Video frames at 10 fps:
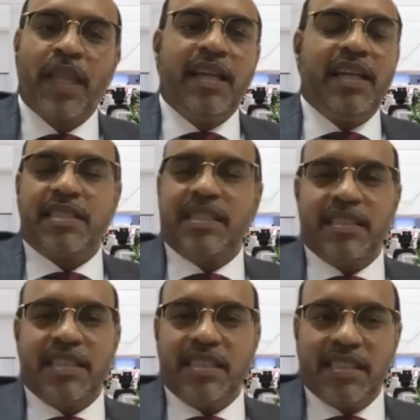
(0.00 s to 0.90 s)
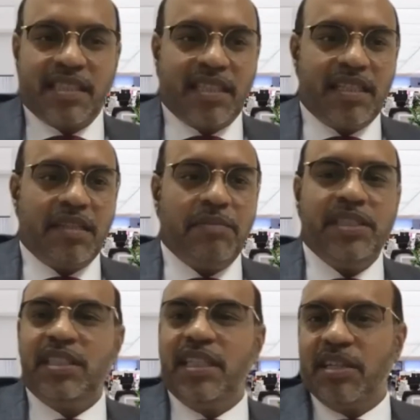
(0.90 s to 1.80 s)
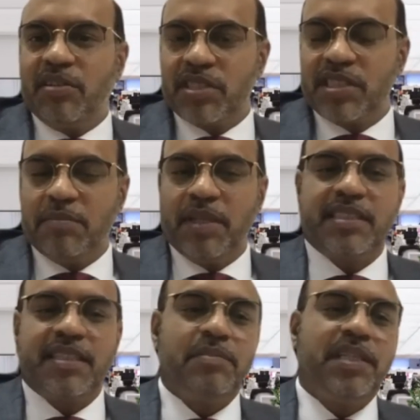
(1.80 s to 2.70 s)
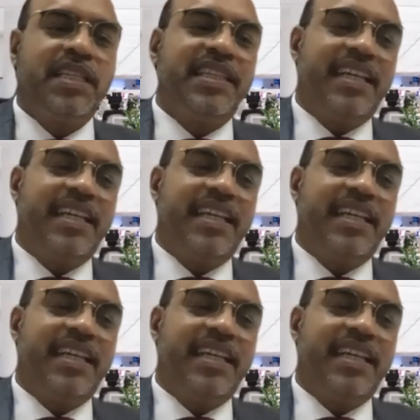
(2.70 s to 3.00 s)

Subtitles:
Let's say this is engineering or something.